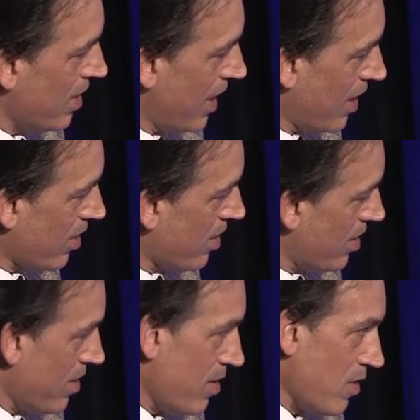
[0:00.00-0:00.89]
And
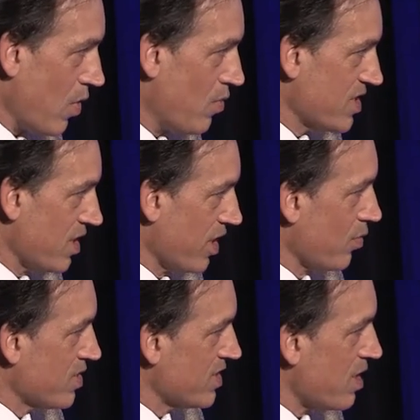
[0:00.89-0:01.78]
what was
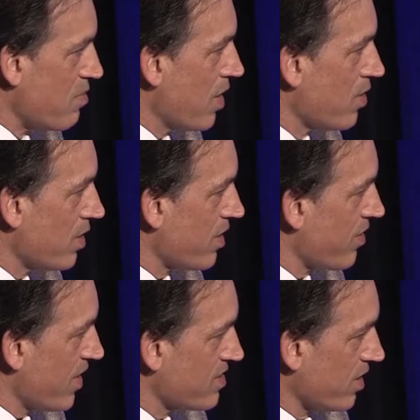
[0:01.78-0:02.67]
clear was that among the
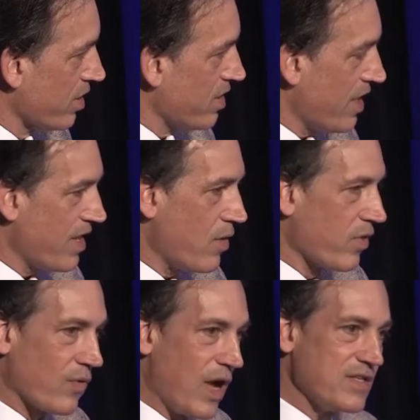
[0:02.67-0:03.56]
things that looked like they
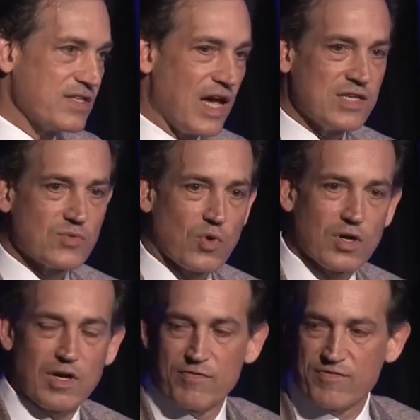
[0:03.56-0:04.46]
were the right size
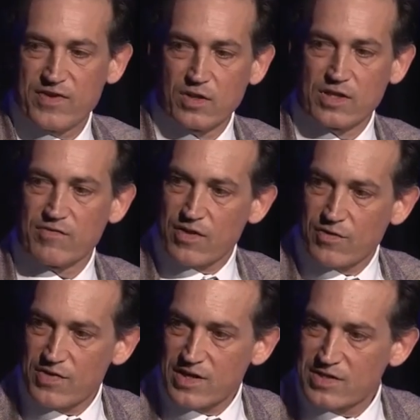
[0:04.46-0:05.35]
were a field of
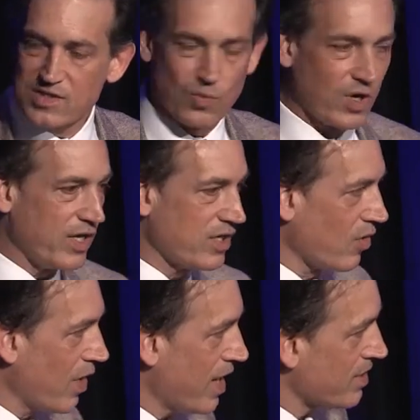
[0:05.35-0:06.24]
other things that were
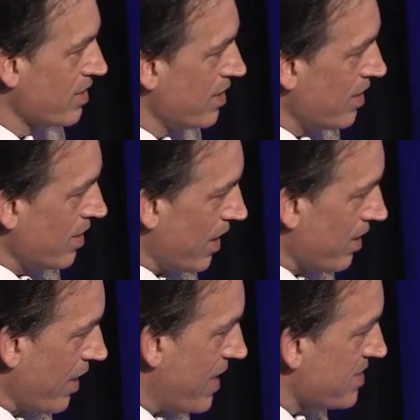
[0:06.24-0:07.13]
incorrect,
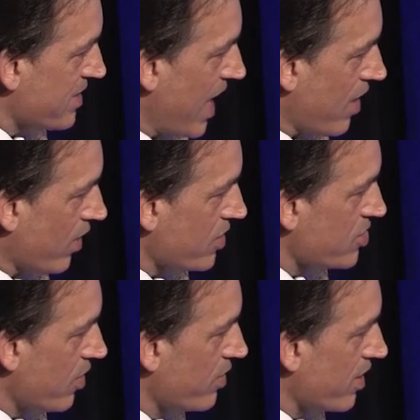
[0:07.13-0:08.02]
and light scattering
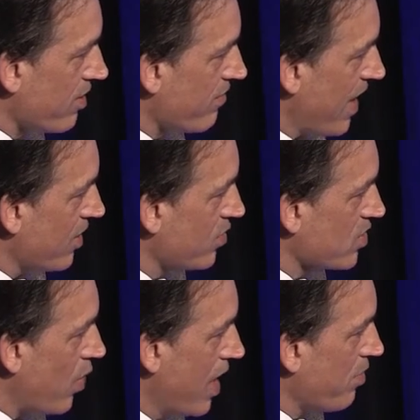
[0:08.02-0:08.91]
showed that, in fact, it
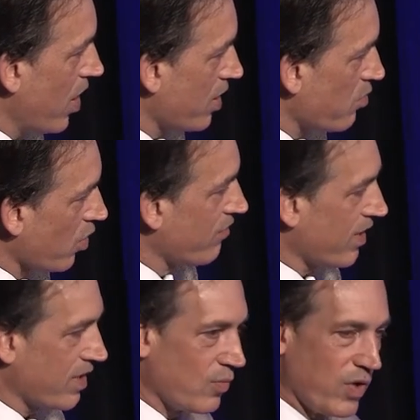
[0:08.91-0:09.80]
was quite
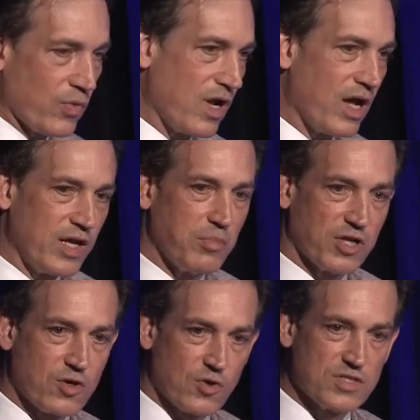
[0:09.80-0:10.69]
polymorphic, and we were not
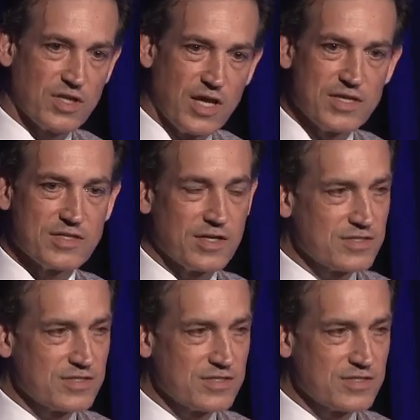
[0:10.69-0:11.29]
able to crystallize it.